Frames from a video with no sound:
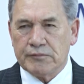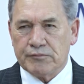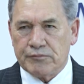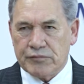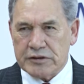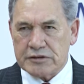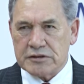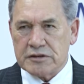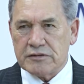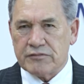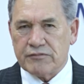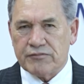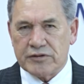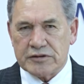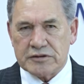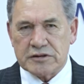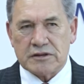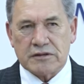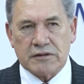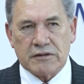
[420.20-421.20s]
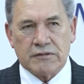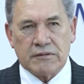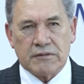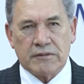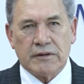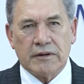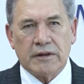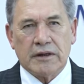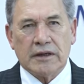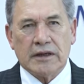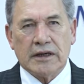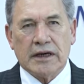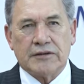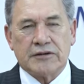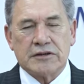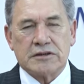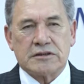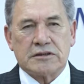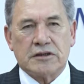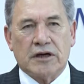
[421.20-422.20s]
present visit at
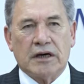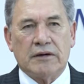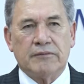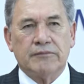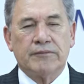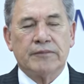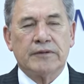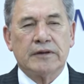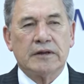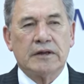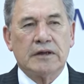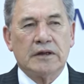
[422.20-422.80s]
this time,